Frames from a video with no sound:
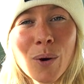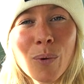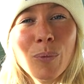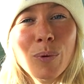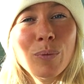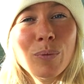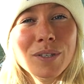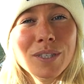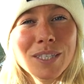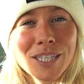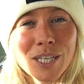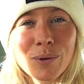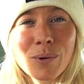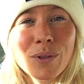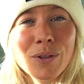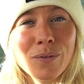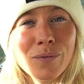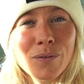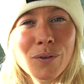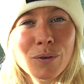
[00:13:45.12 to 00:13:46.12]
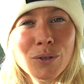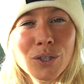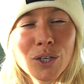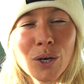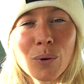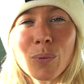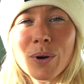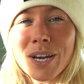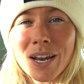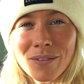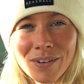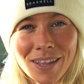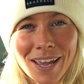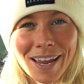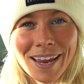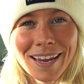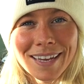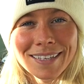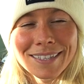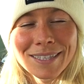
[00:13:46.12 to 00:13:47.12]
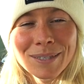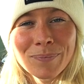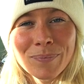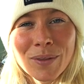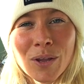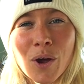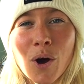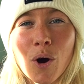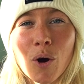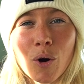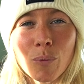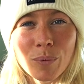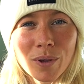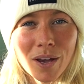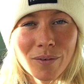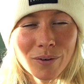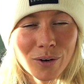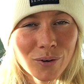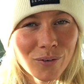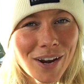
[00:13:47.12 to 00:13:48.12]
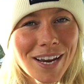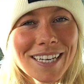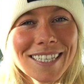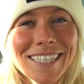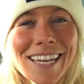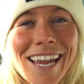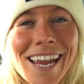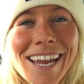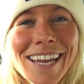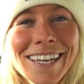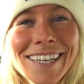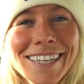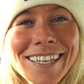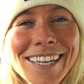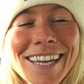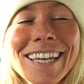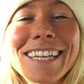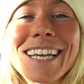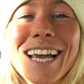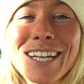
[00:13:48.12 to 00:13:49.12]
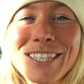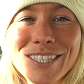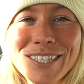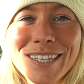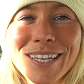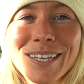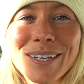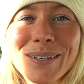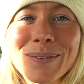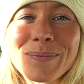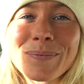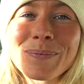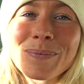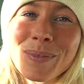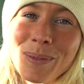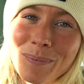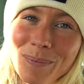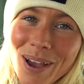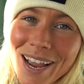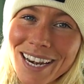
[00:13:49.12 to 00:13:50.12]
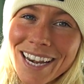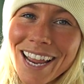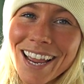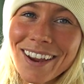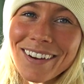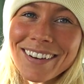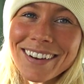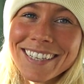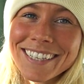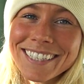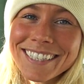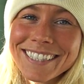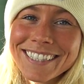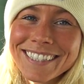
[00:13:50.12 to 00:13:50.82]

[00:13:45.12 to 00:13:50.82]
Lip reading: We will see you in the future, whenever that is. Hope you have a great day. Catch you later. Bye now.